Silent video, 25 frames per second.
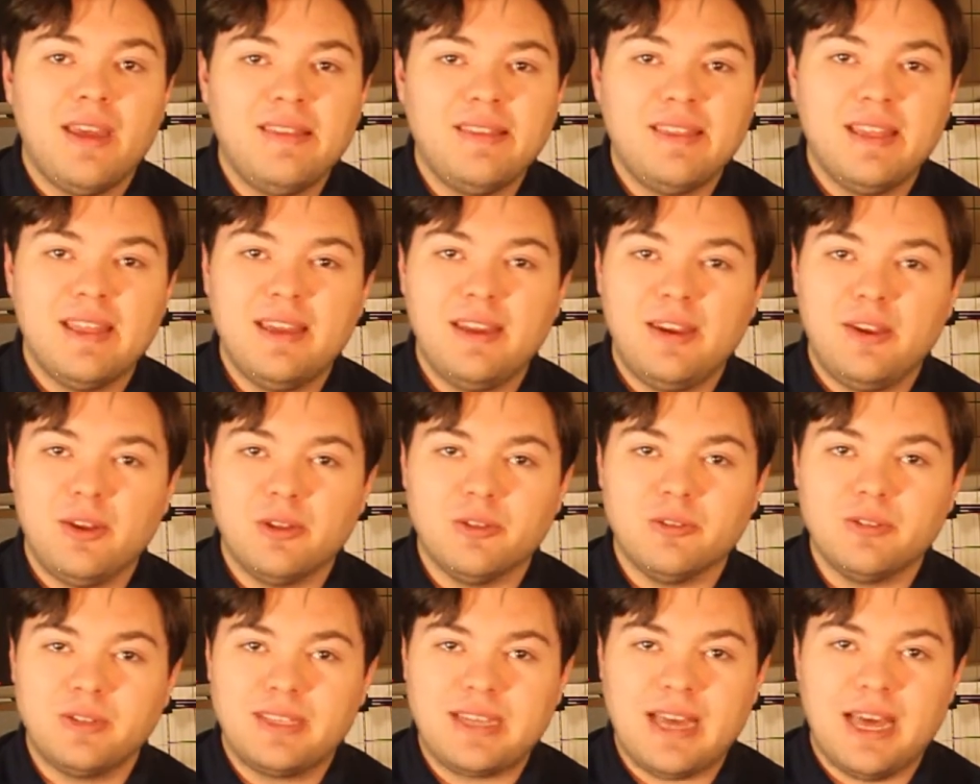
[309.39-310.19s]
Then
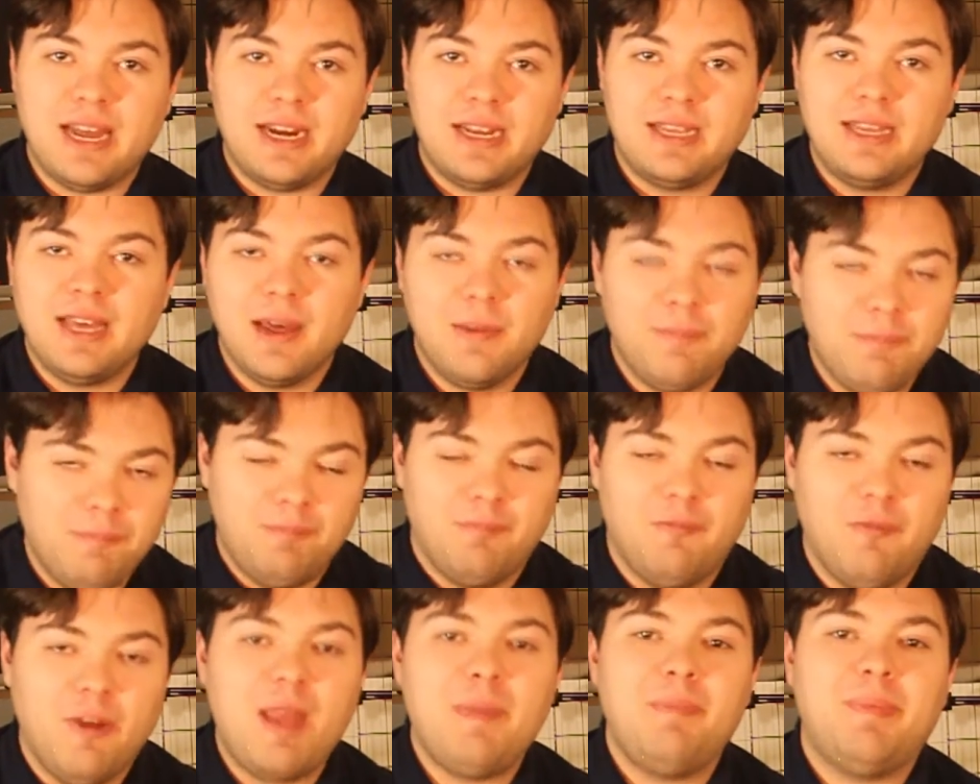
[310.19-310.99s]
it'll kind of cut
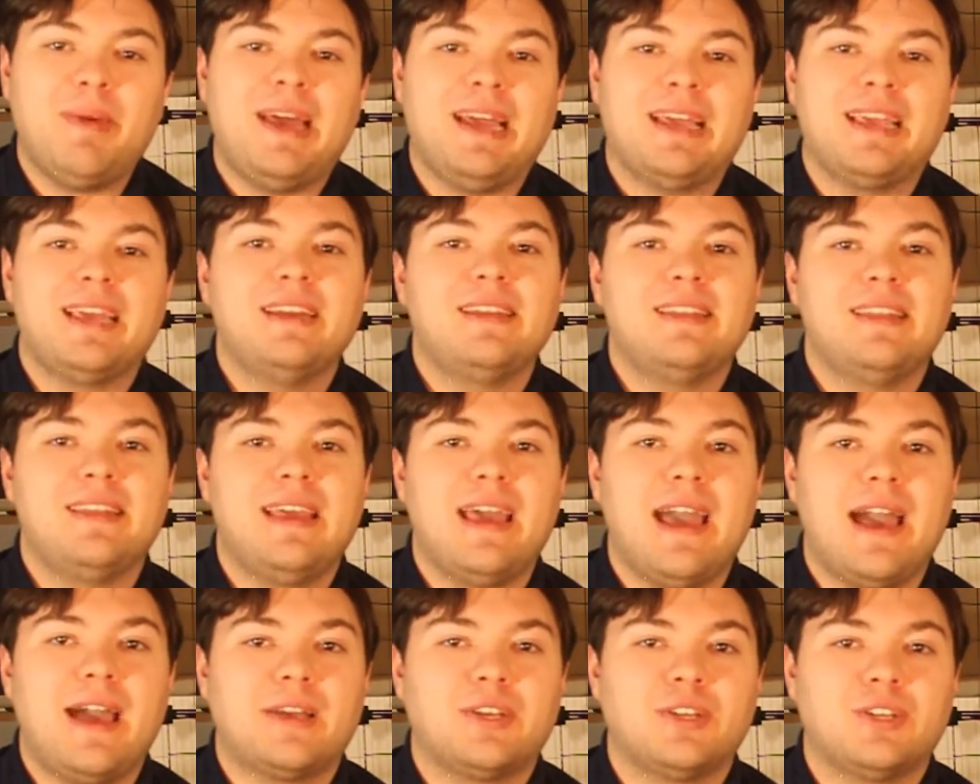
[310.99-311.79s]
right back into the
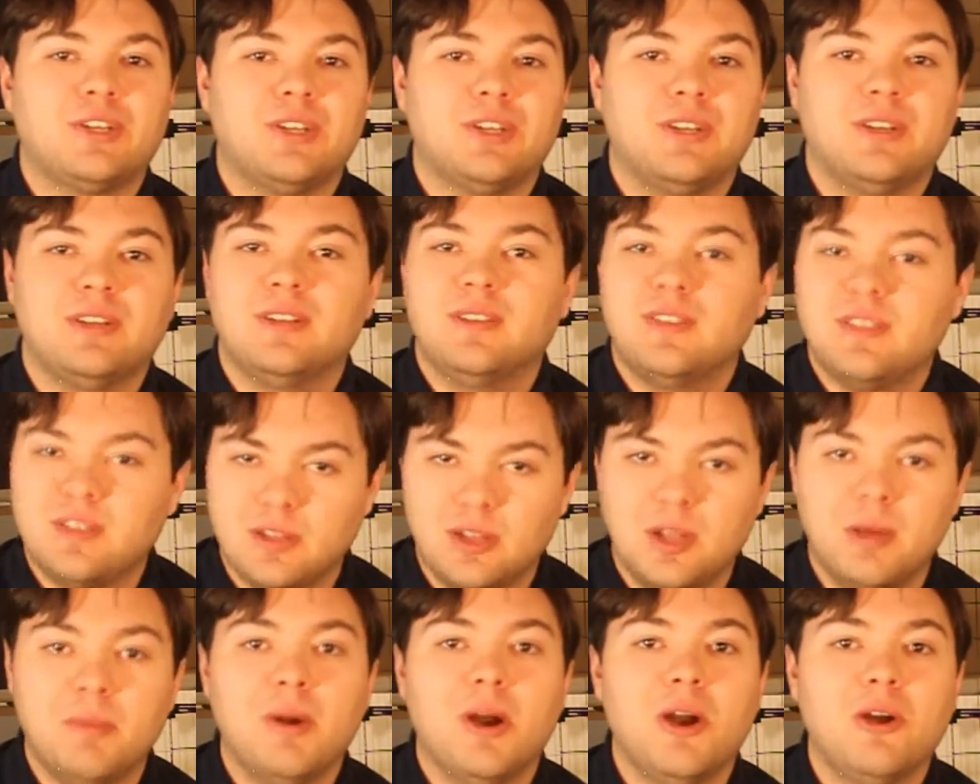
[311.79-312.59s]
action,
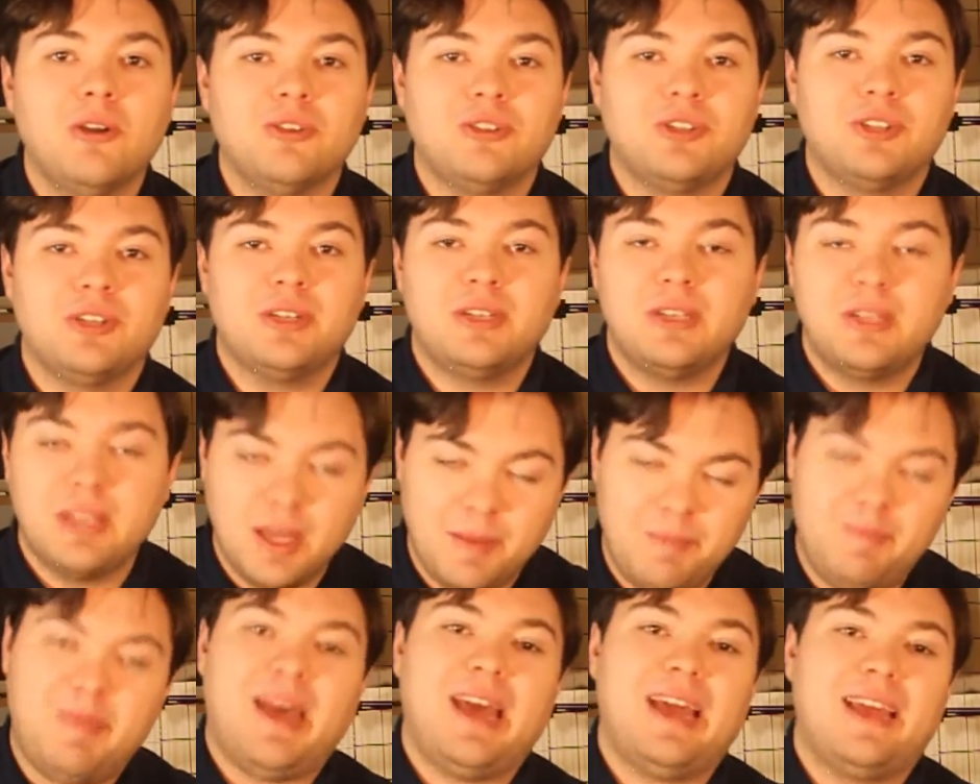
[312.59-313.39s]
slow motion,
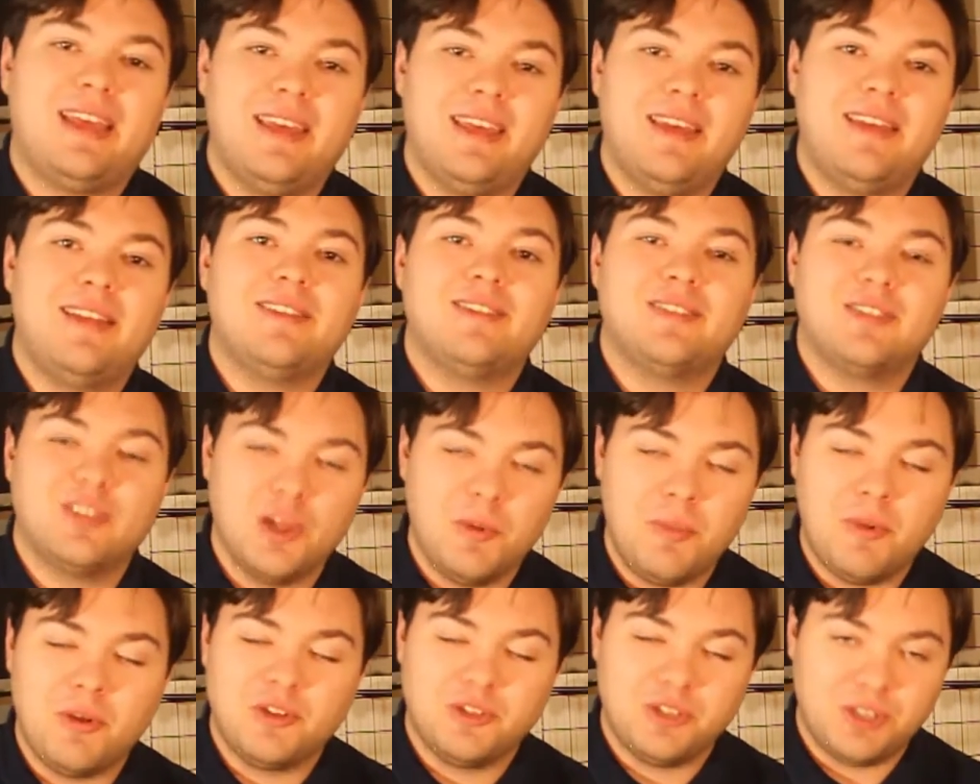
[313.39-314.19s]
cut back in,
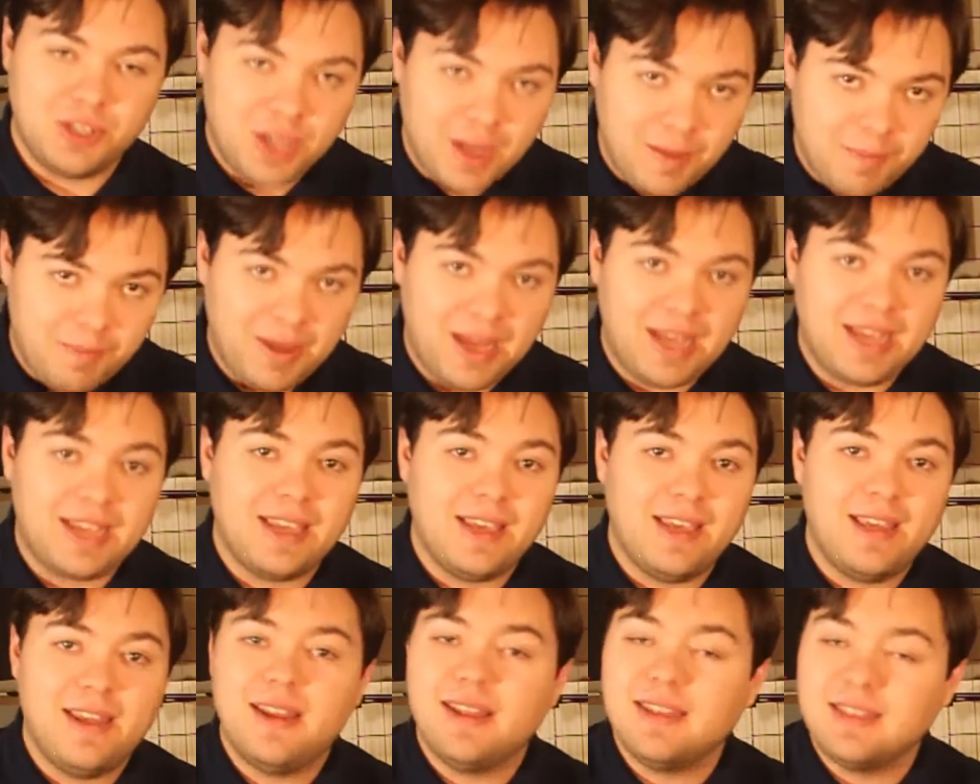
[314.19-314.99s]
slow motion, cut back
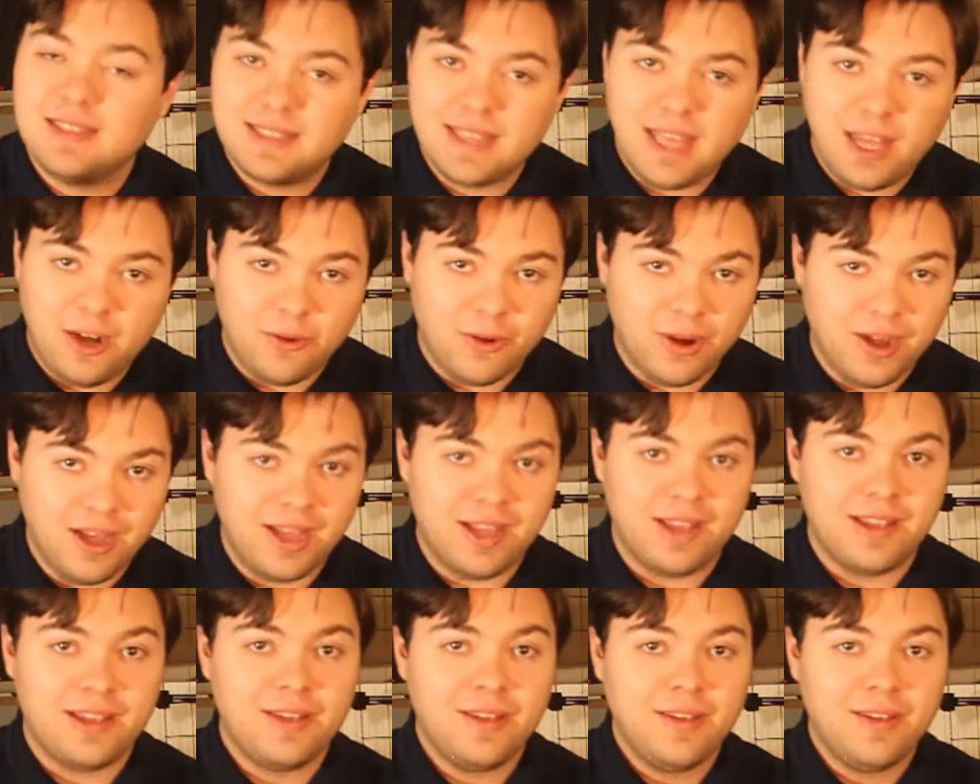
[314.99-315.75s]
in, etc.